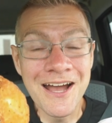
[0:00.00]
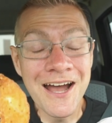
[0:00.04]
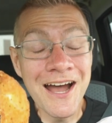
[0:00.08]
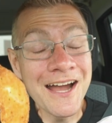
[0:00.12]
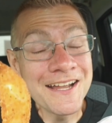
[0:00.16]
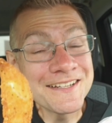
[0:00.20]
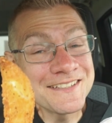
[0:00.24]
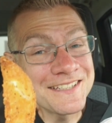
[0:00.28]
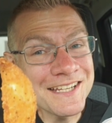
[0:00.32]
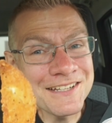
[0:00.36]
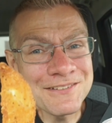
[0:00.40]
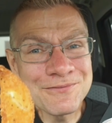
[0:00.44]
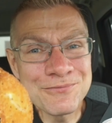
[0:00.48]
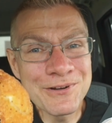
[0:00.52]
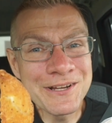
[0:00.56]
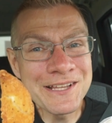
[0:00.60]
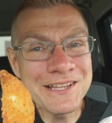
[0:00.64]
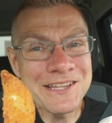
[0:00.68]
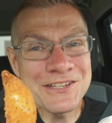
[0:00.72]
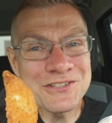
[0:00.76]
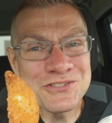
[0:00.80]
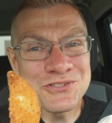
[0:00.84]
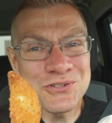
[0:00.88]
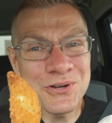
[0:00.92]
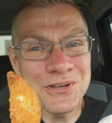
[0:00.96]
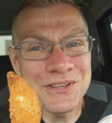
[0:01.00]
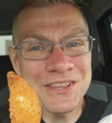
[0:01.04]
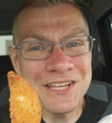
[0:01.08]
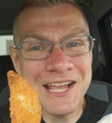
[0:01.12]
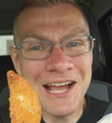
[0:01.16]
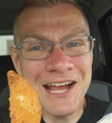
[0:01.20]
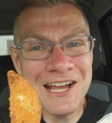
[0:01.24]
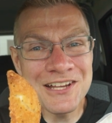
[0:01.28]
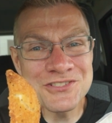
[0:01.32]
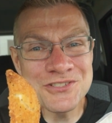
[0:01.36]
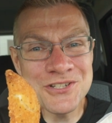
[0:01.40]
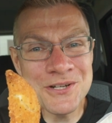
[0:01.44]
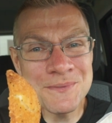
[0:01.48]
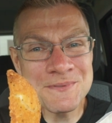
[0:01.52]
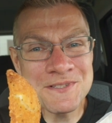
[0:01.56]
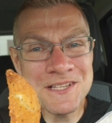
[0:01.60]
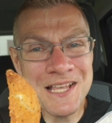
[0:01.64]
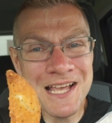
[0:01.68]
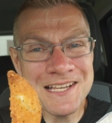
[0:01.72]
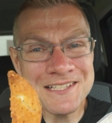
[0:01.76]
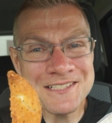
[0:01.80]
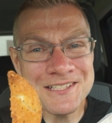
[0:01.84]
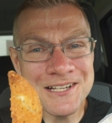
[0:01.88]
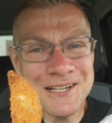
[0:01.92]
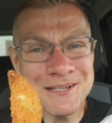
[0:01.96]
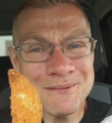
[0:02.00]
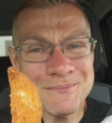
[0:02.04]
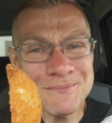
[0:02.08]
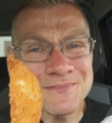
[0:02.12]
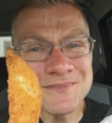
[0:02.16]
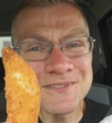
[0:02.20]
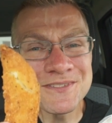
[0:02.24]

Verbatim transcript: I did really enjoy the cod strips last time,